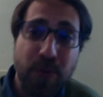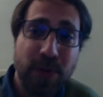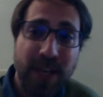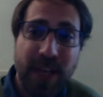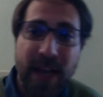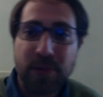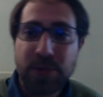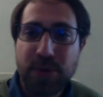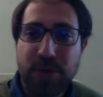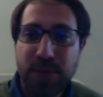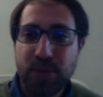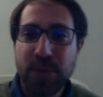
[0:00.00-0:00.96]

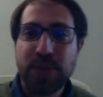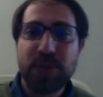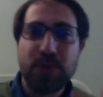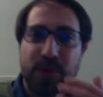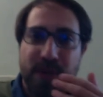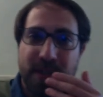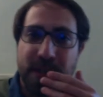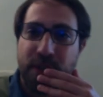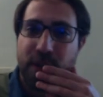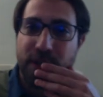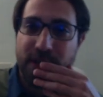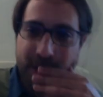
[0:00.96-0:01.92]
encounter between the two
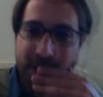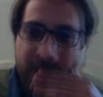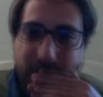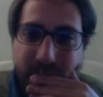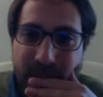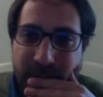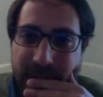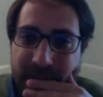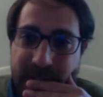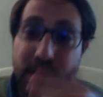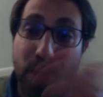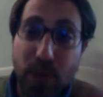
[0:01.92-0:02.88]
traditions
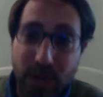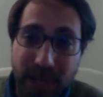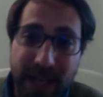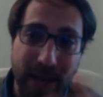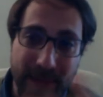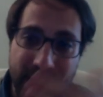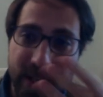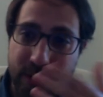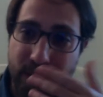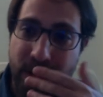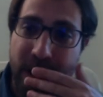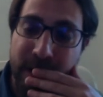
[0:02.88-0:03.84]
that's slowly coming
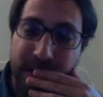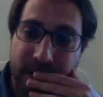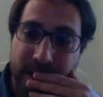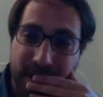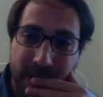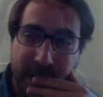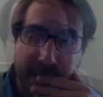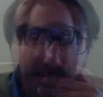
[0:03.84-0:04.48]
into light. Yeah.